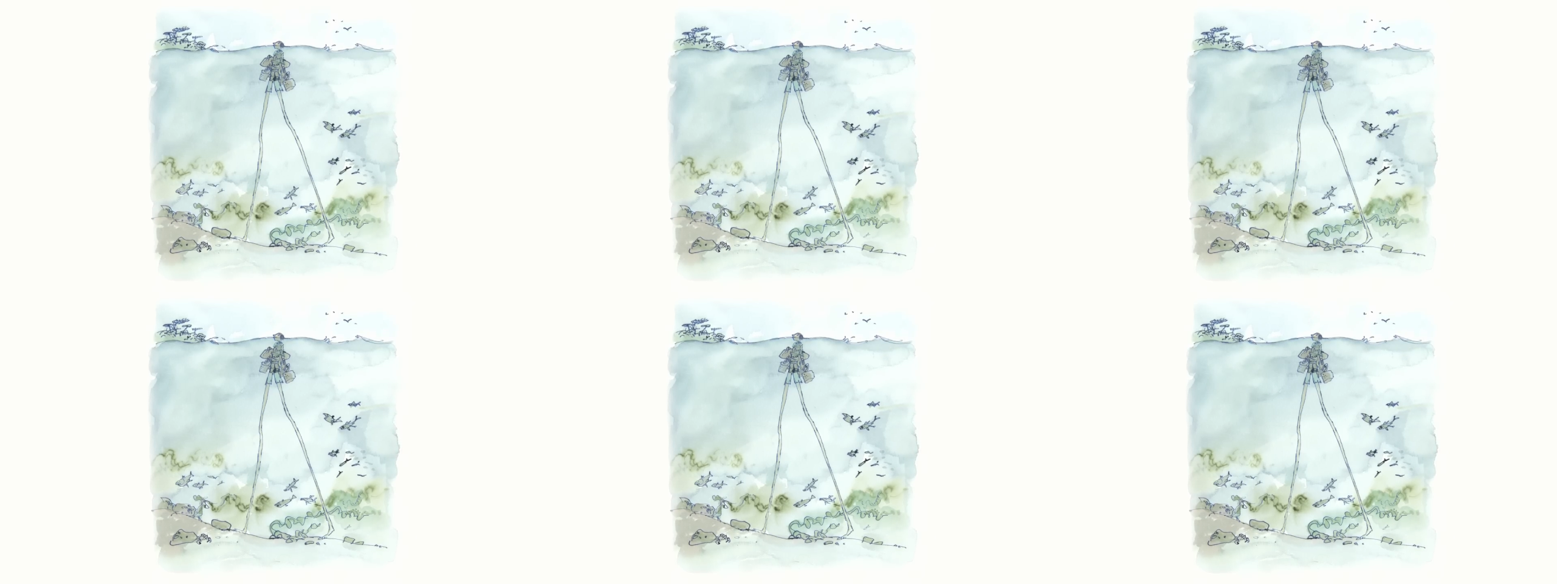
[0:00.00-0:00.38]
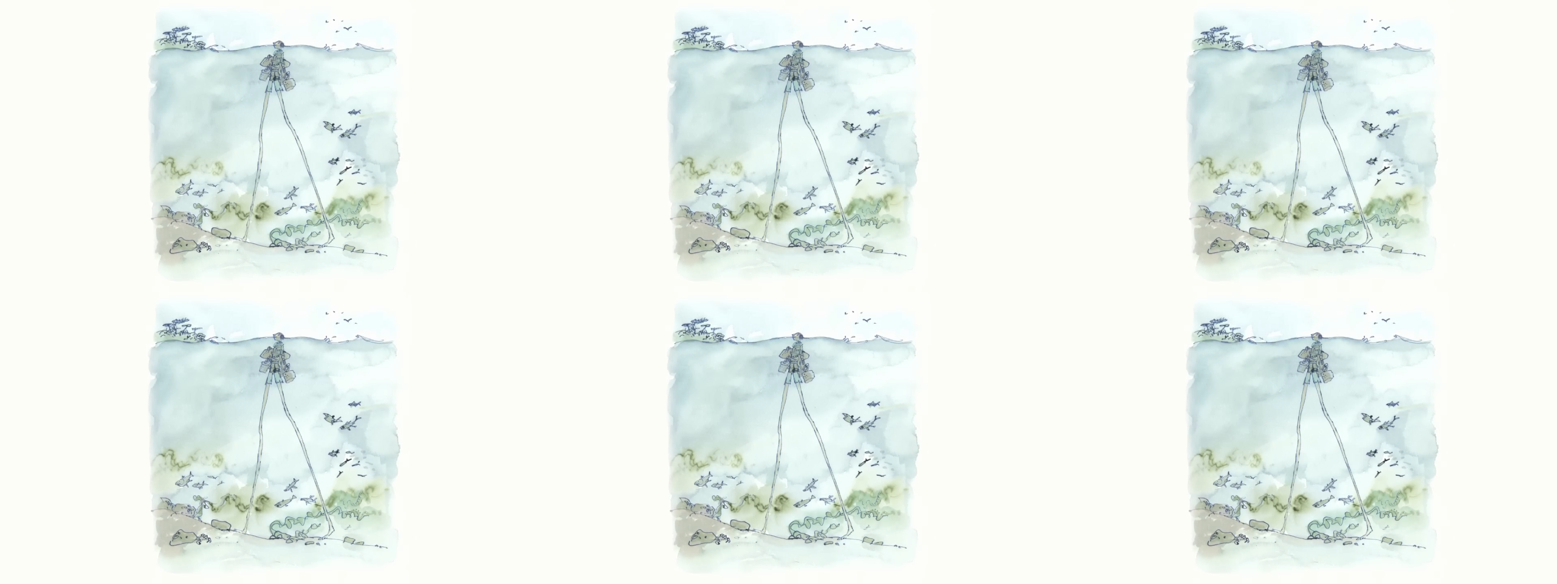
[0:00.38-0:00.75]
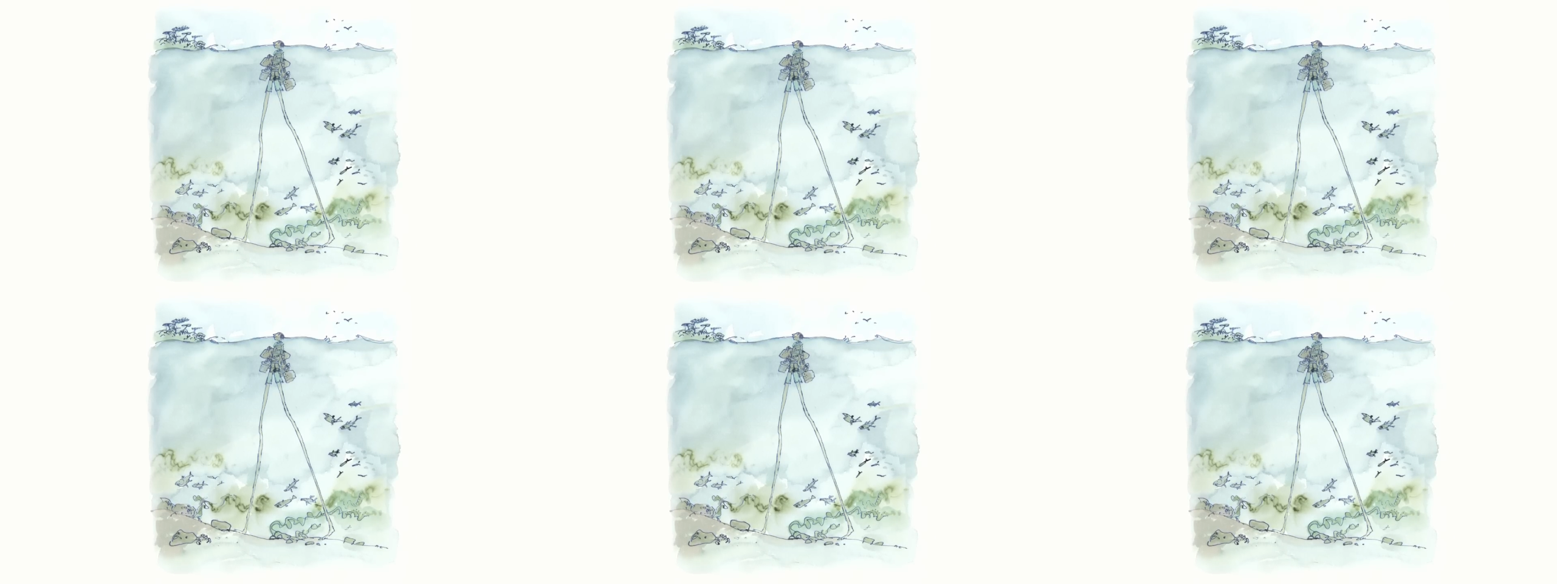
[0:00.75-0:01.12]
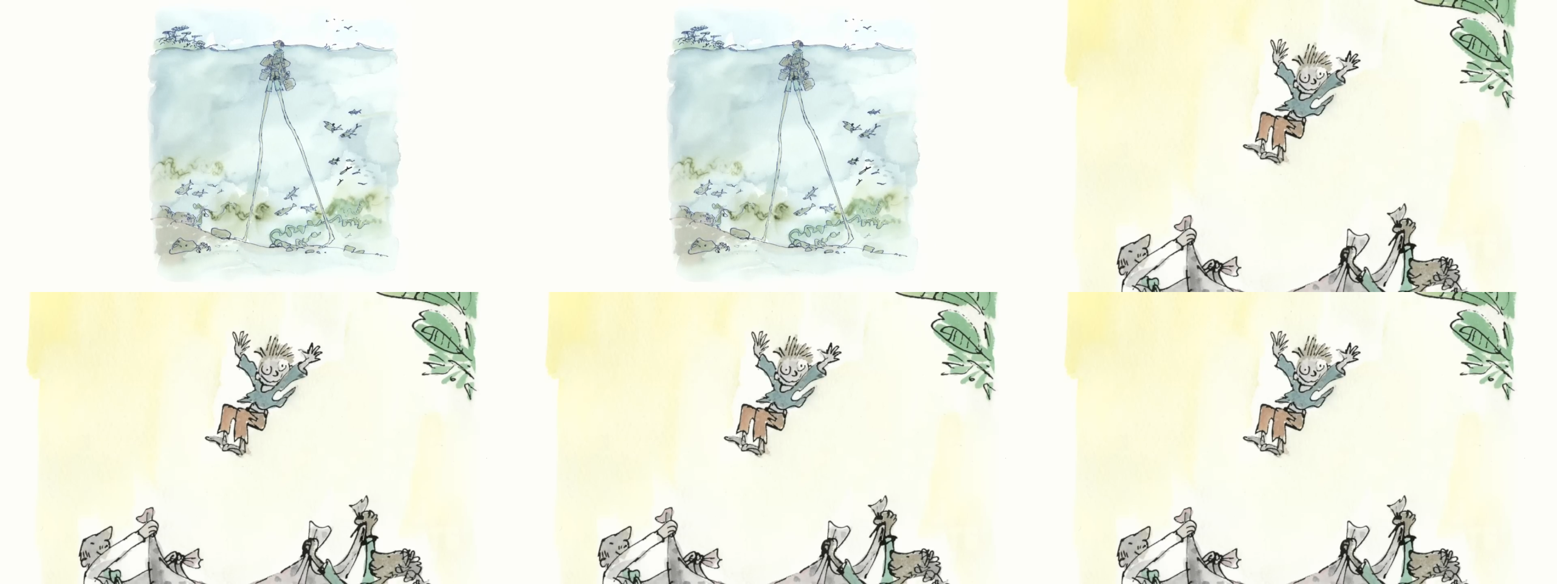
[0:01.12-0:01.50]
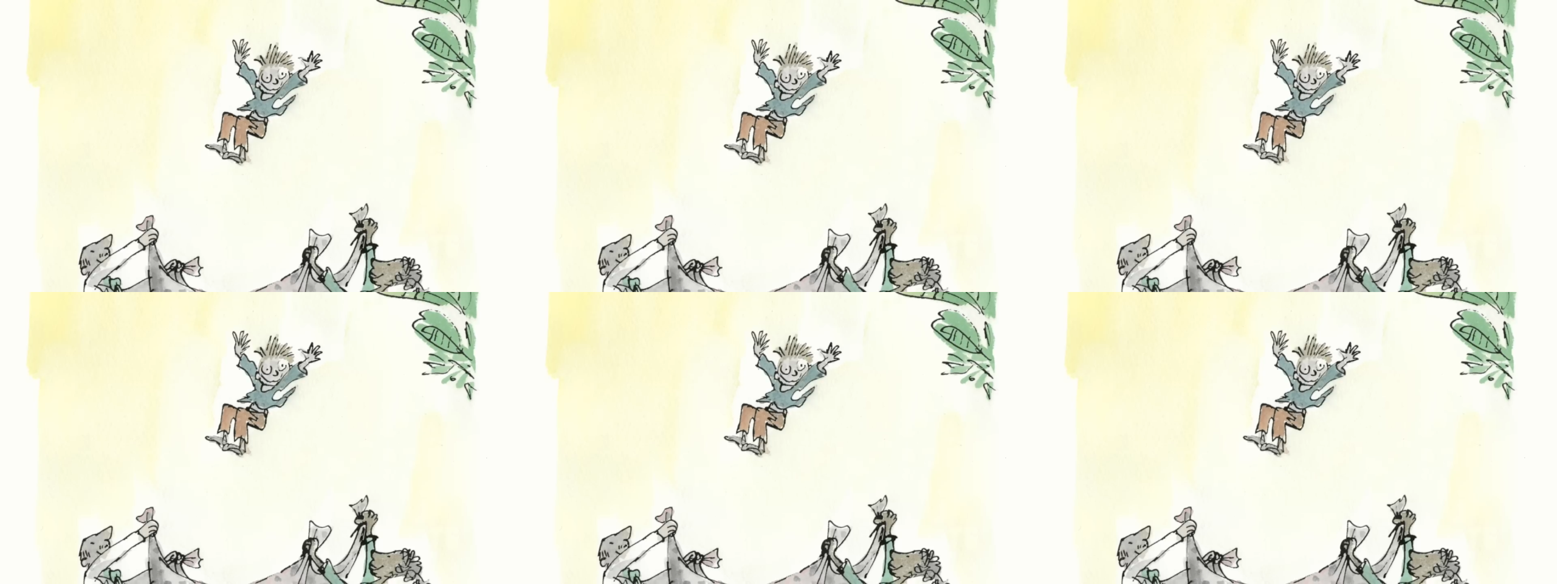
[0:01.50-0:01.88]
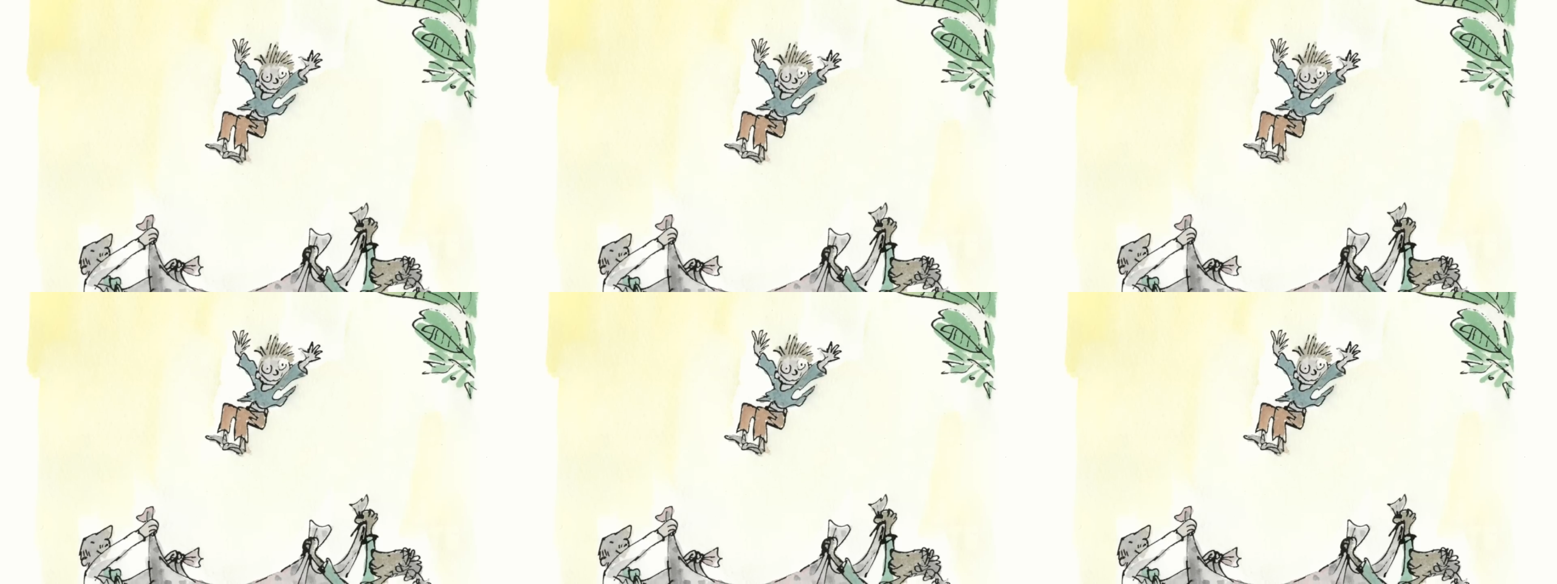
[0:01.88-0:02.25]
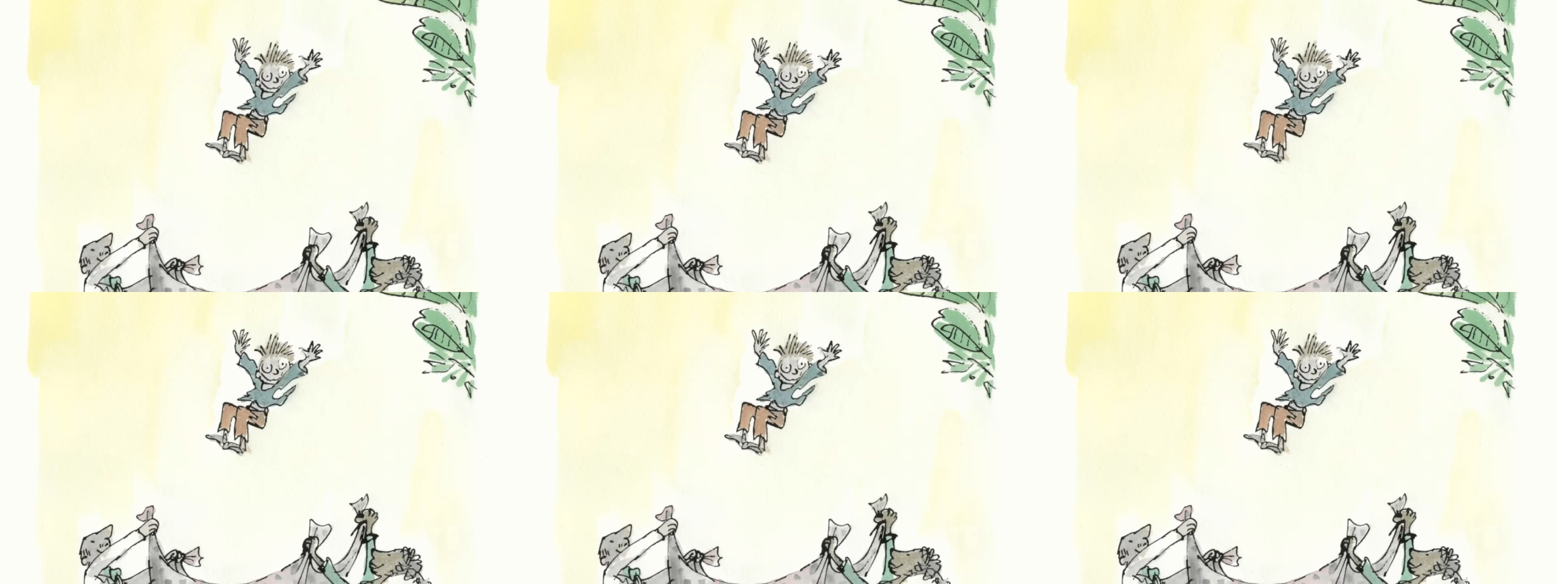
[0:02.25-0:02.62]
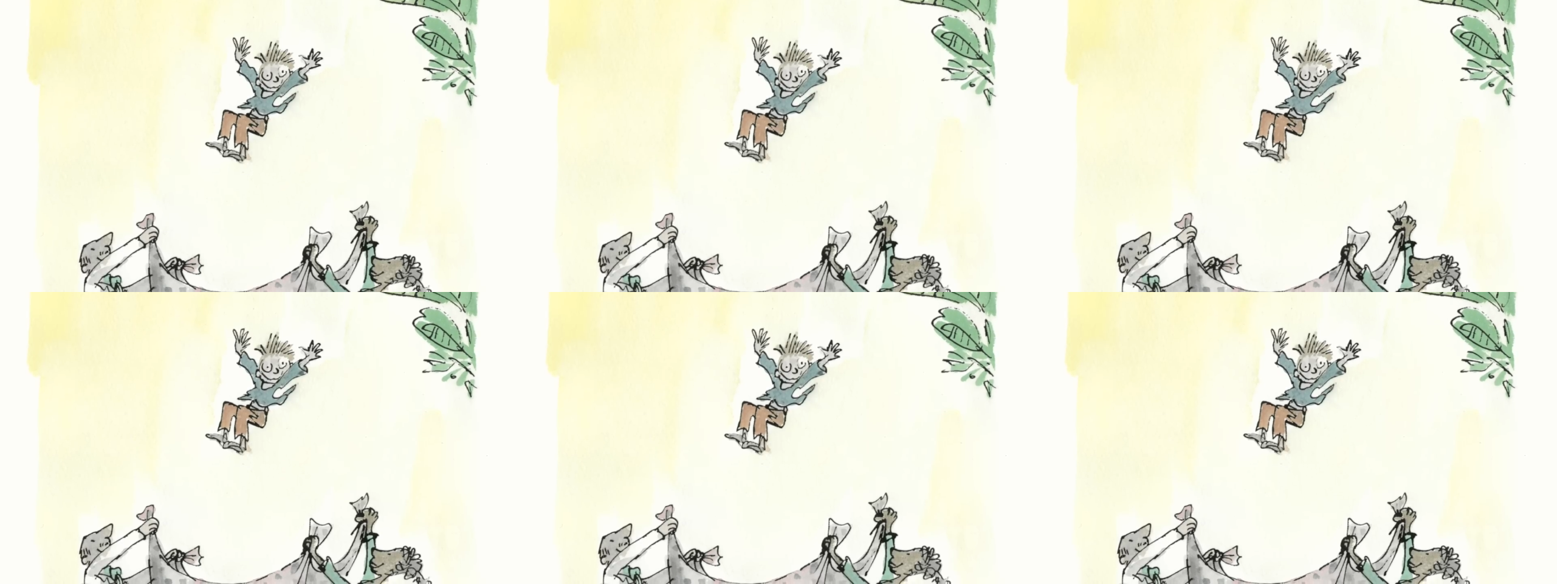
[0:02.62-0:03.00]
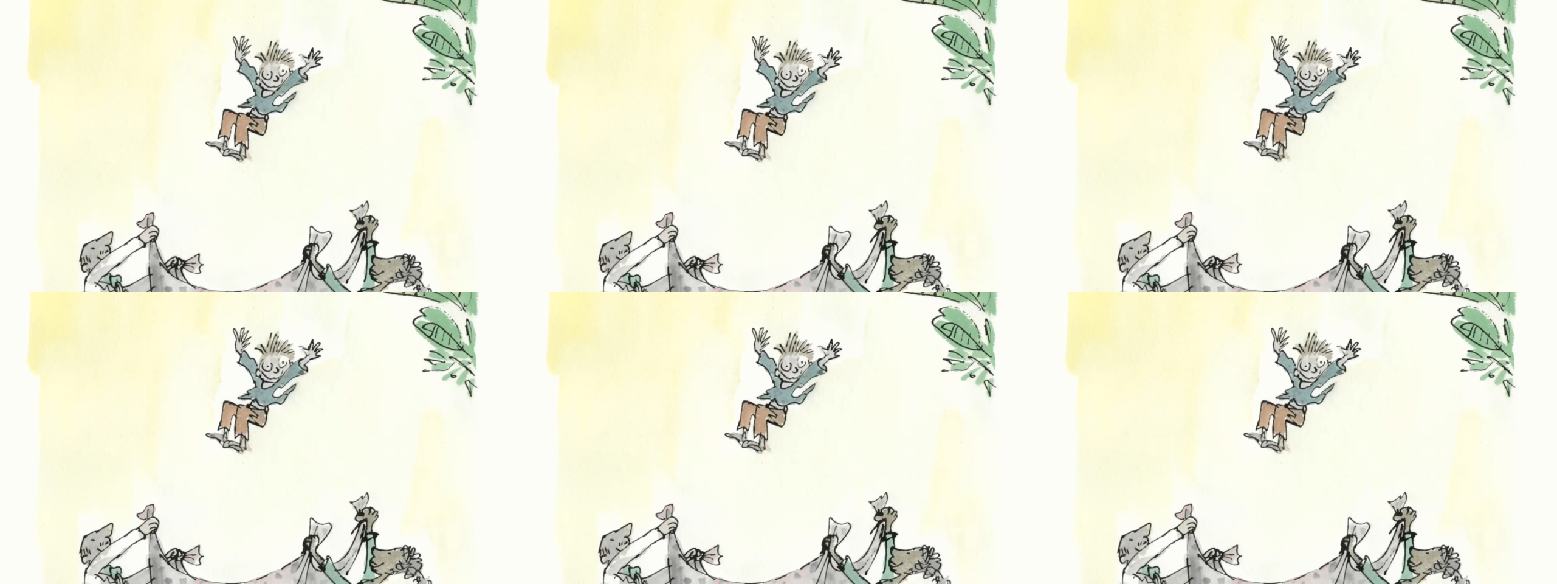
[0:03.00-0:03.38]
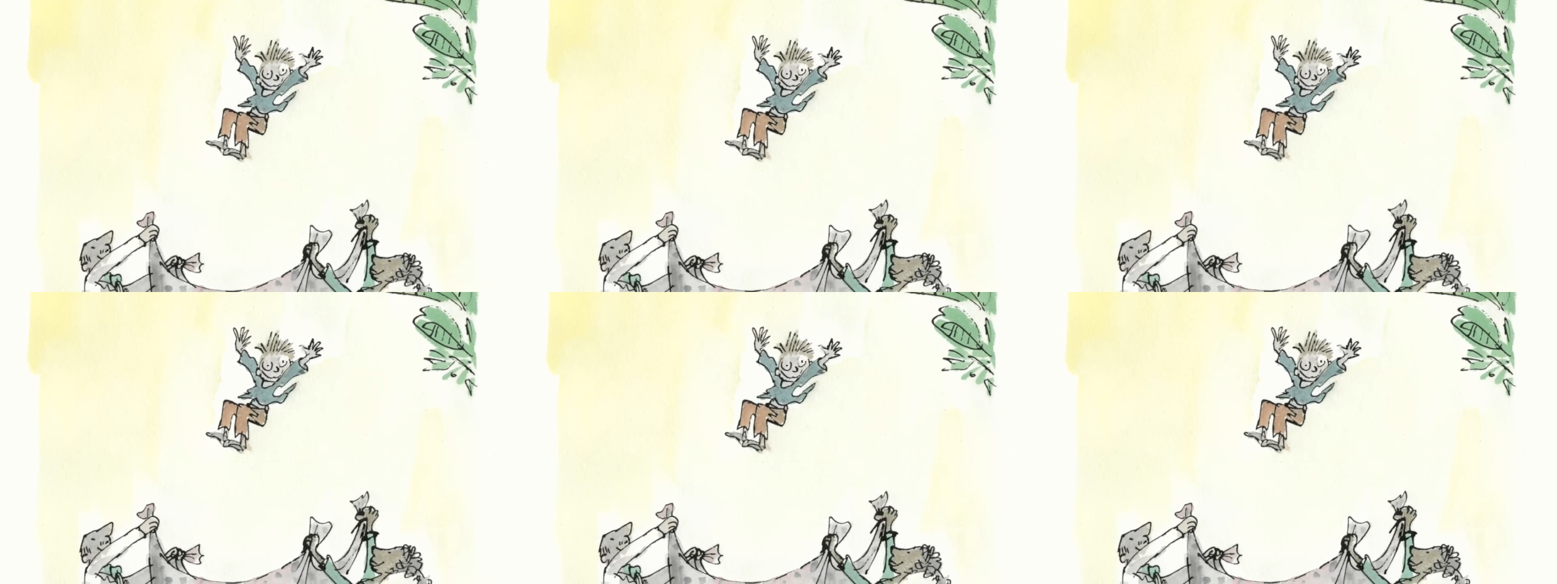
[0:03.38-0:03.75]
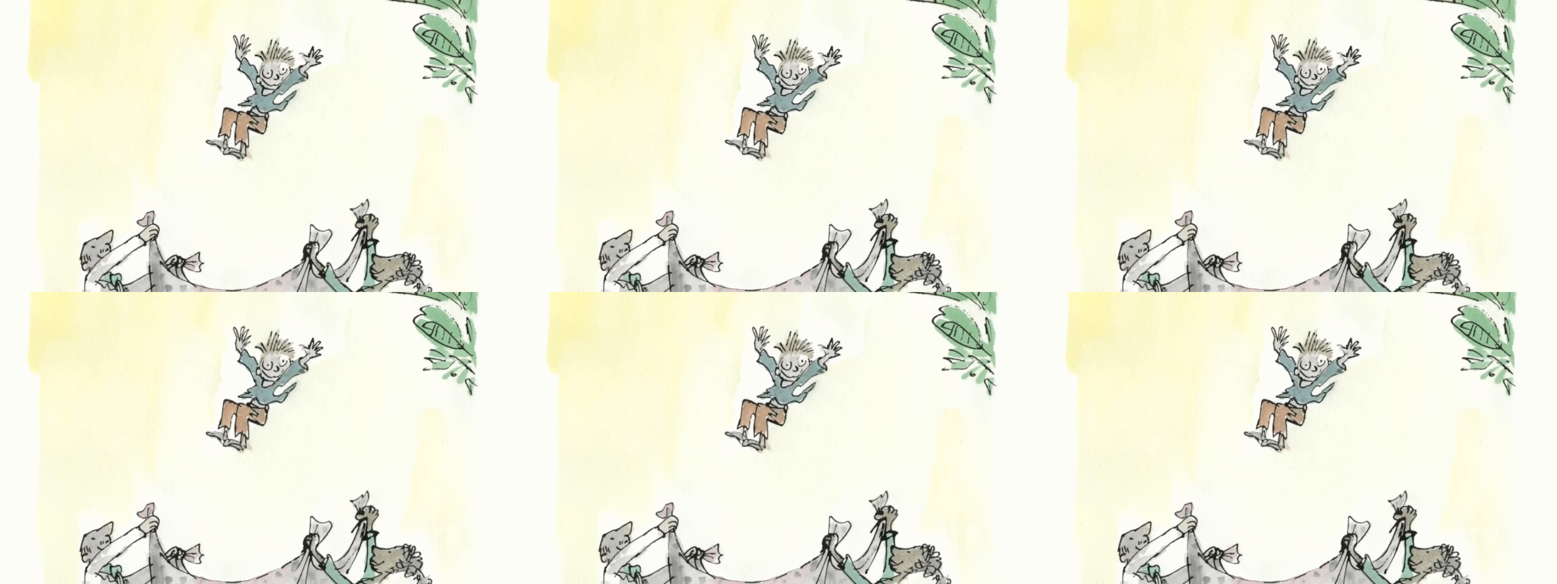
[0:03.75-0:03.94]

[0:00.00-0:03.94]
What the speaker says: (no speaker visible)